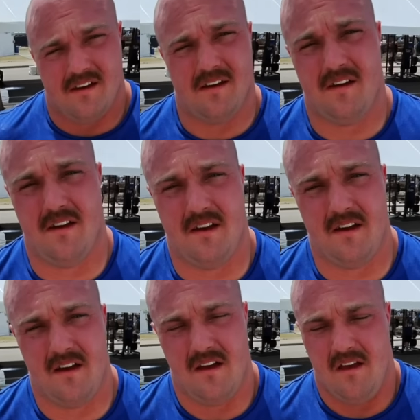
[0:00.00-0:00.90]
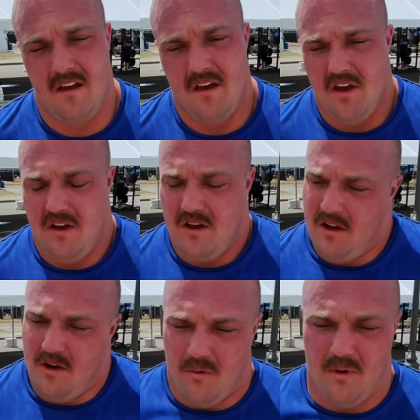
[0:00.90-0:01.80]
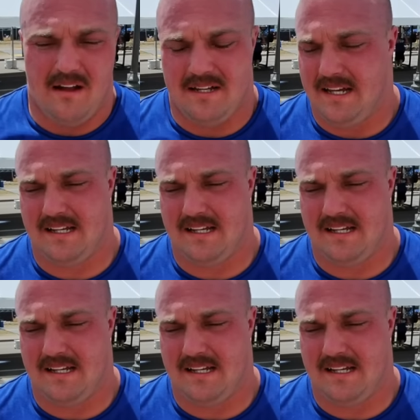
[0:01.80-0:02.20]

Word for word: How do you see it playing out? Well,